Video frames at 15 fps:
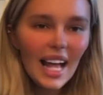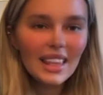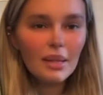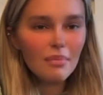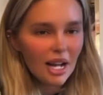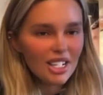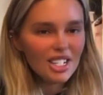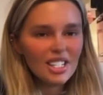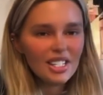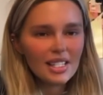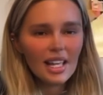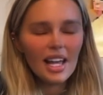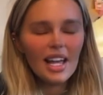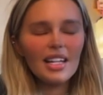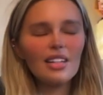and it had the matching
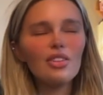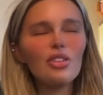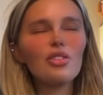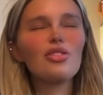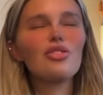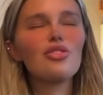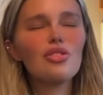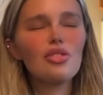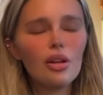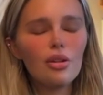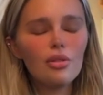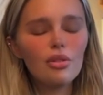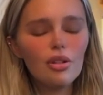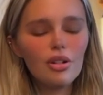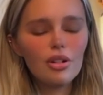skirt and it looked
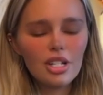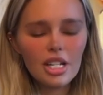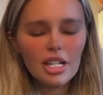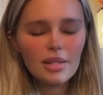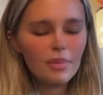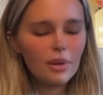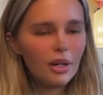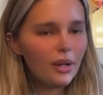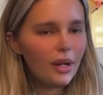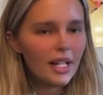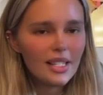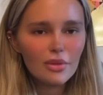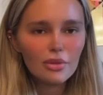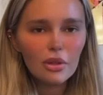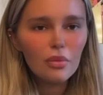so gorgeous, but
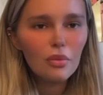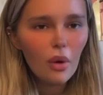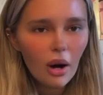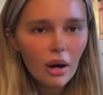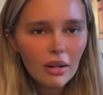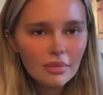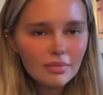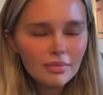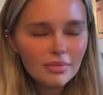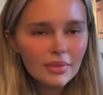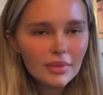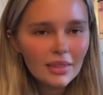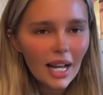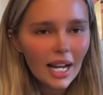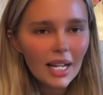I don't know what
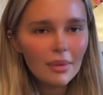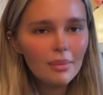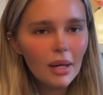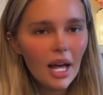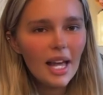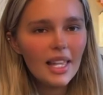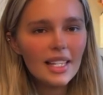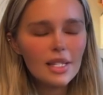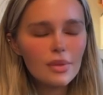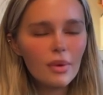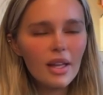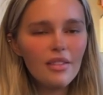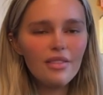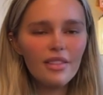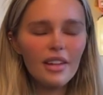I compare
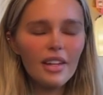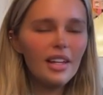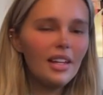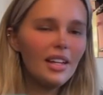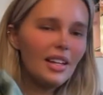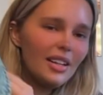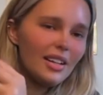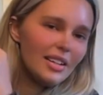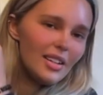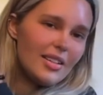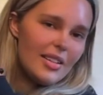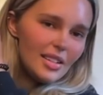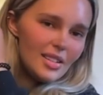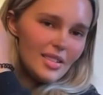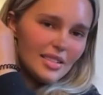this with,
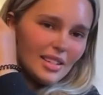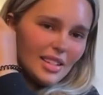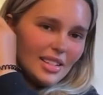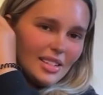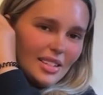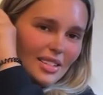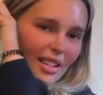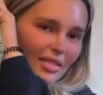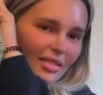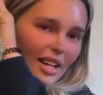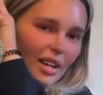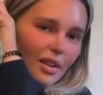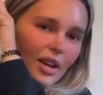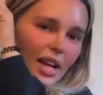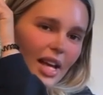because I just
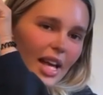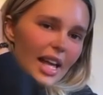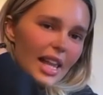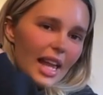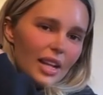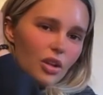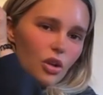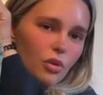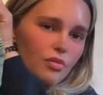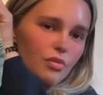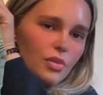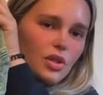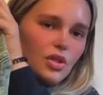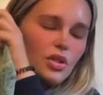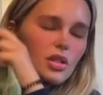don't know. It like
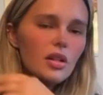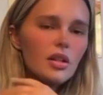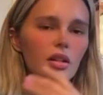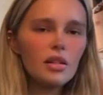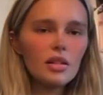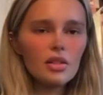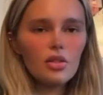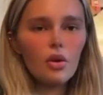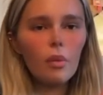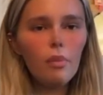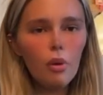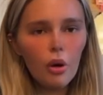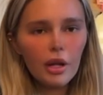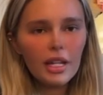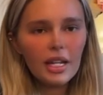comes to
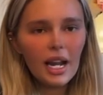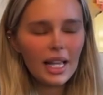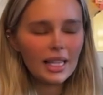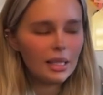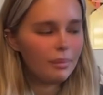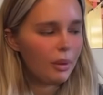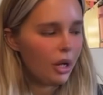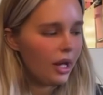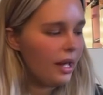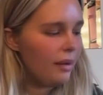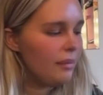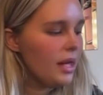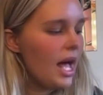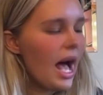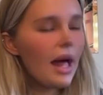a point at the
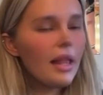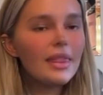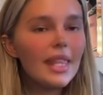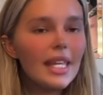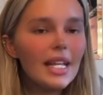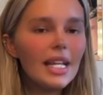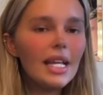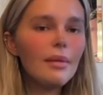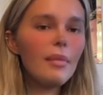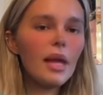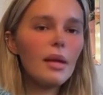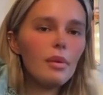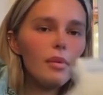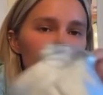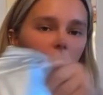bottom. I'm thinking
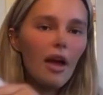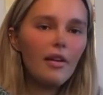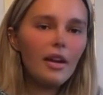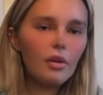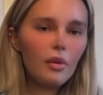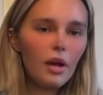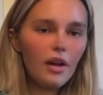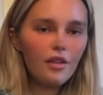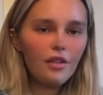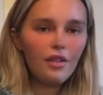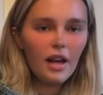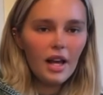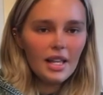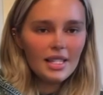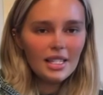maybe pairing it
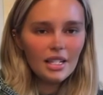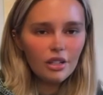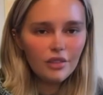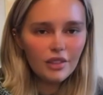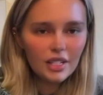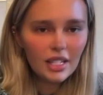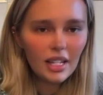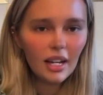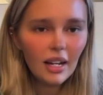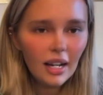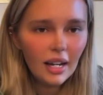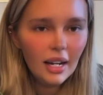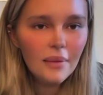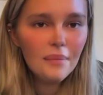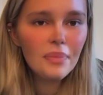with a silver
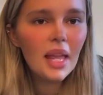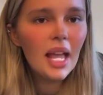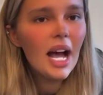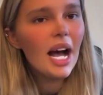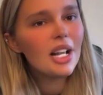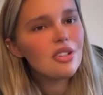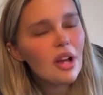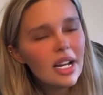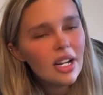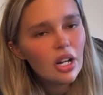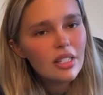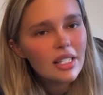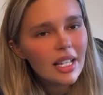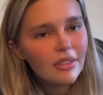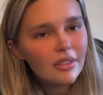skirt. I tried
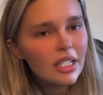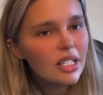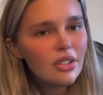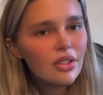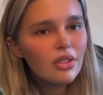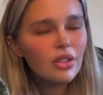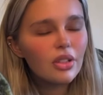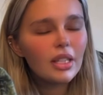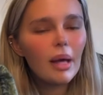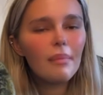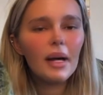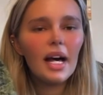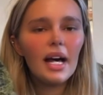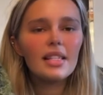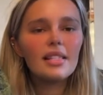it on together and it doesn't look
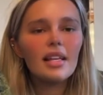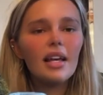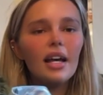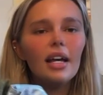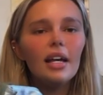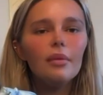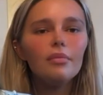that bad.